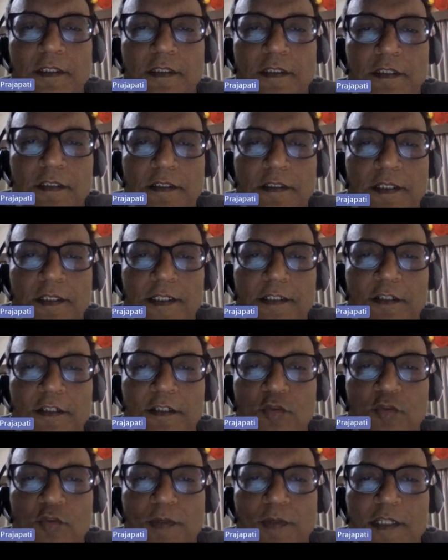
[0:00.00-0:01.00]
And I
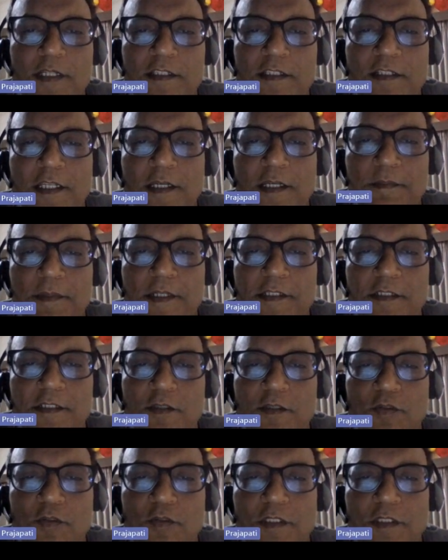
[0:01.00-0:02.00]
need to pass the
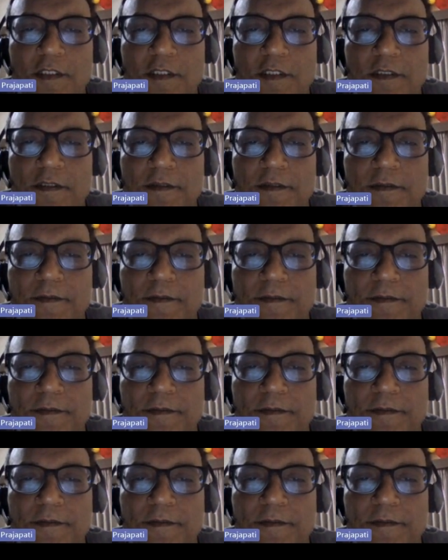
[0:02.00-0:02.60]
temperature over here,